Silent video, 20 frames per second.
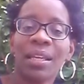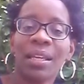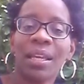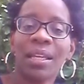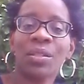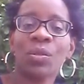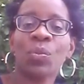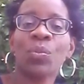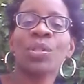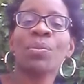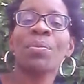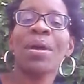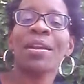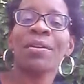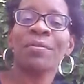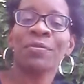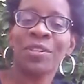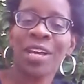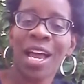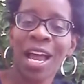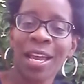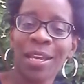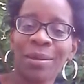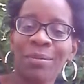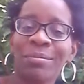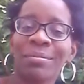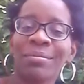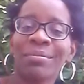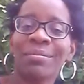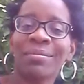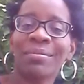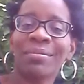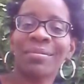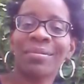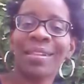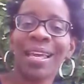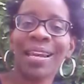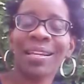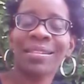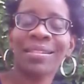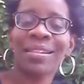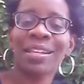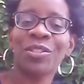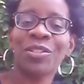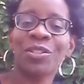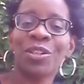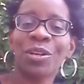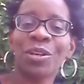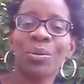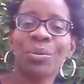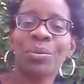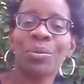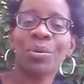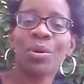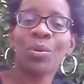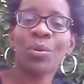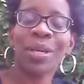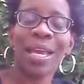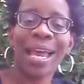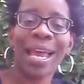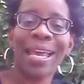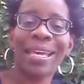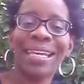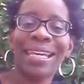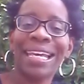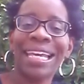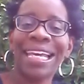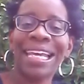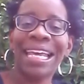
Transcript: it was a matter of time that I said, okay,